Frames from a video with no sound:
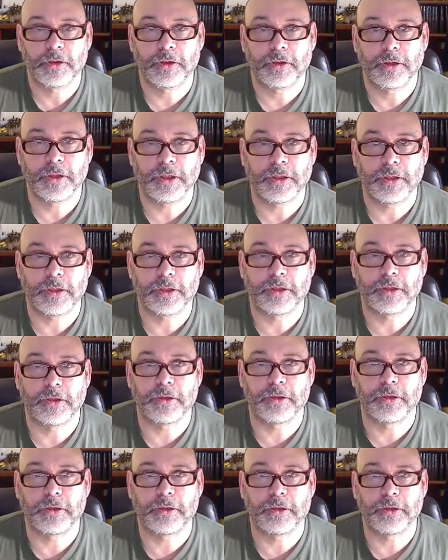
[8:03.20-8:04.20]

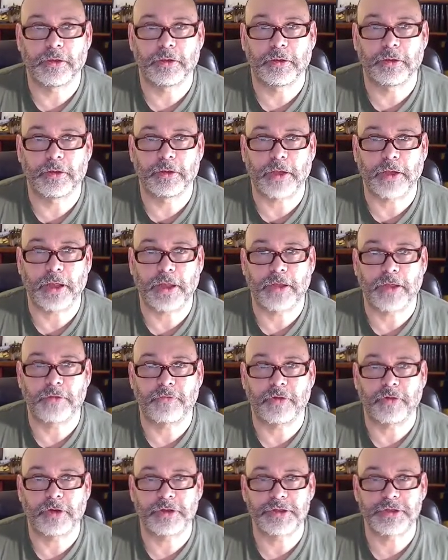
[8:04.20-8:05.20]
And I have
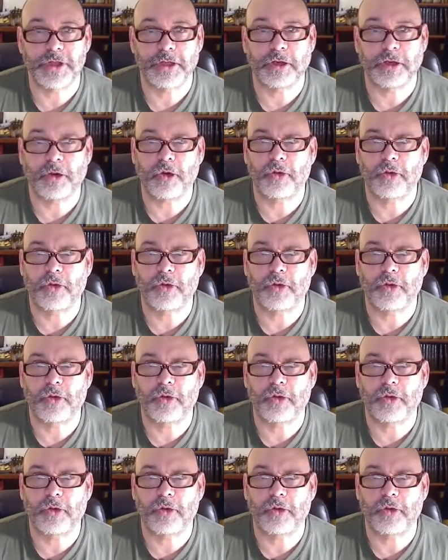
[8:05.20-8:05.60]
an agenda.